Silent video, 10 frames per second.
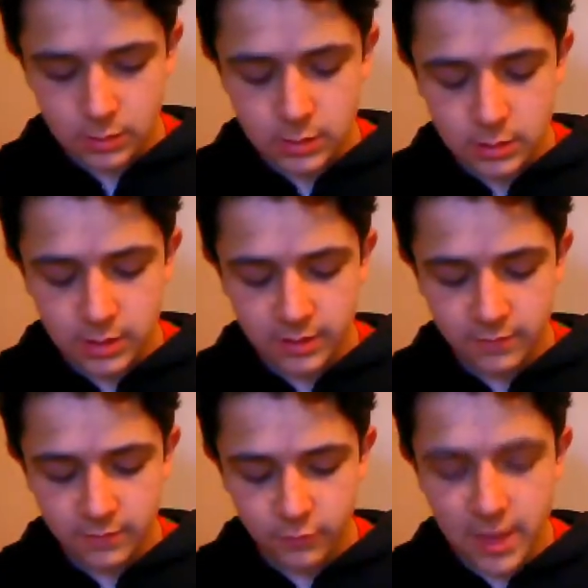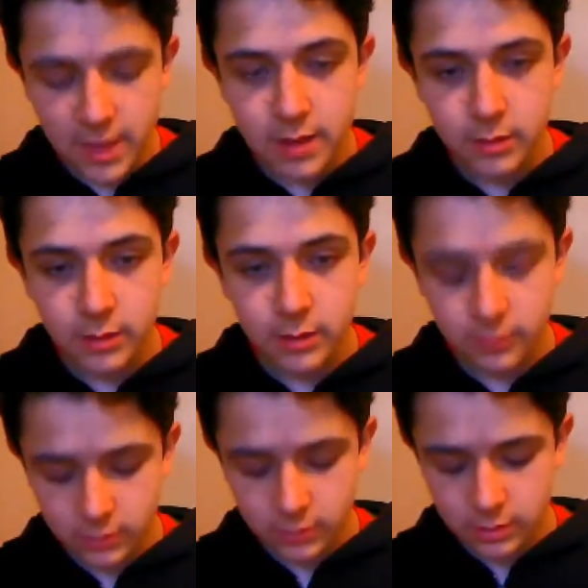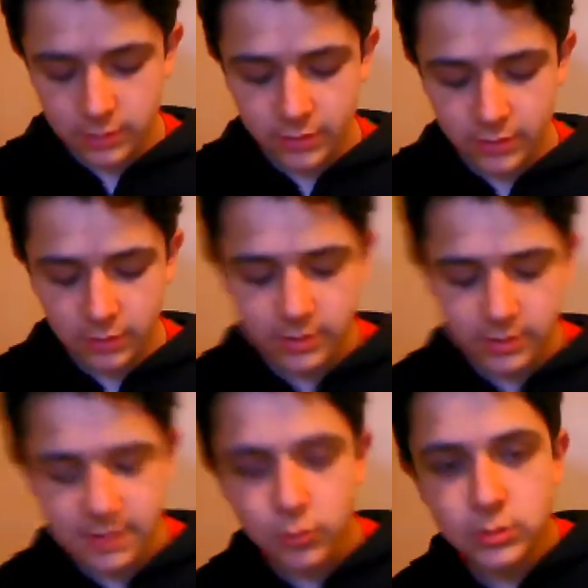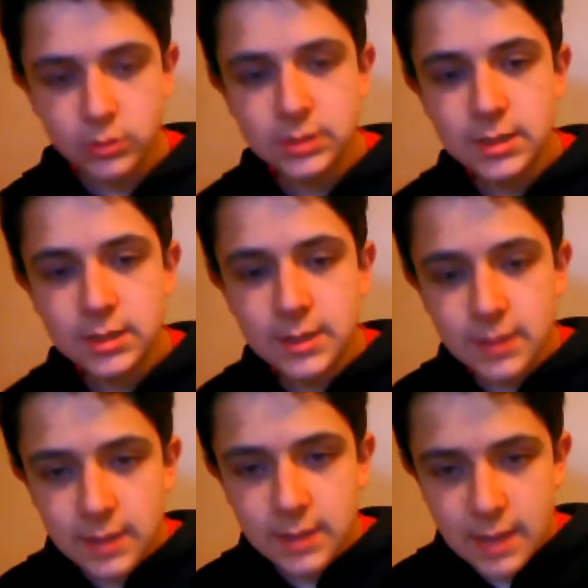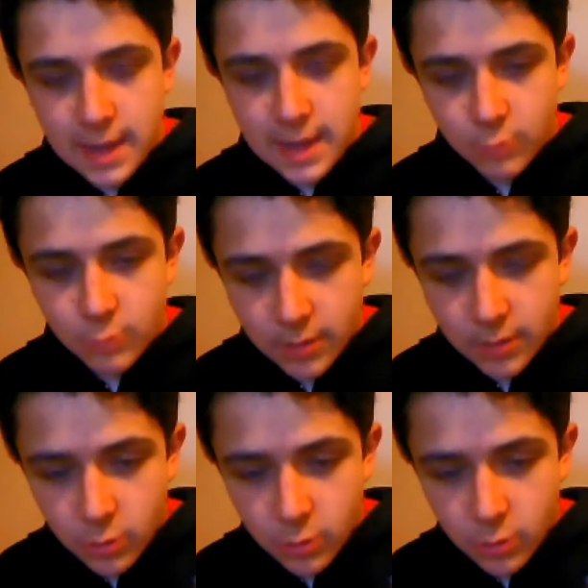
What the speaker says: And for that, I thought a good example is Admiral Akbar.